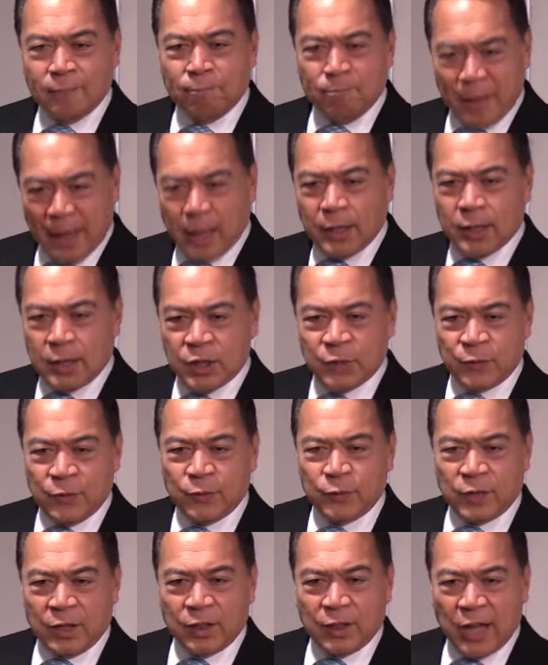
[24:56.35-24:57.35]
man has
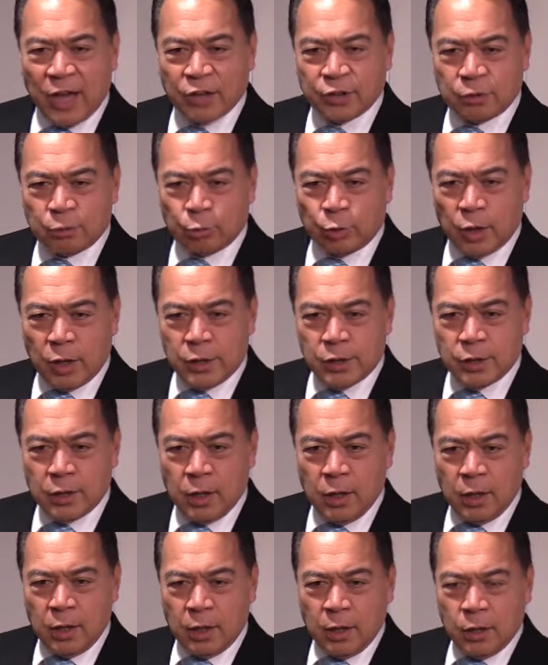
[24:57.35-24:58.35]
15,000 words.
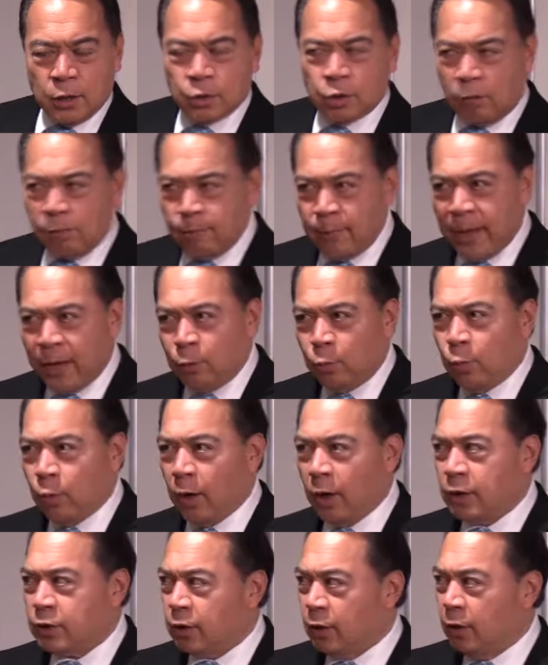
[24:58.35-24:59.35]
So man
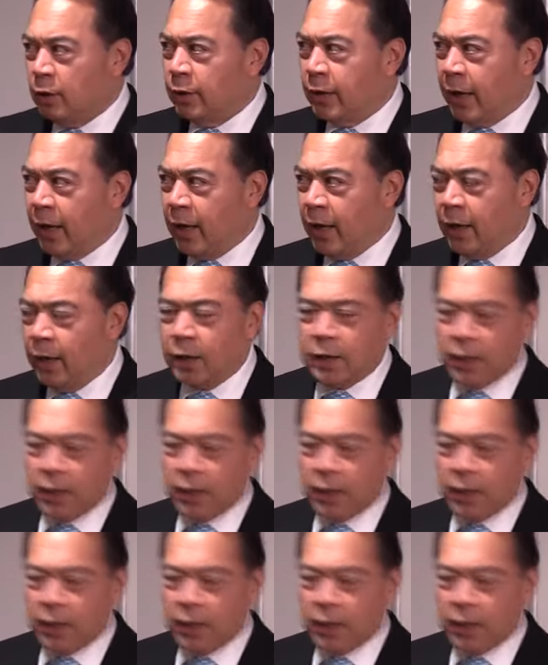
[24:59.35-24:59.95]
works all day, he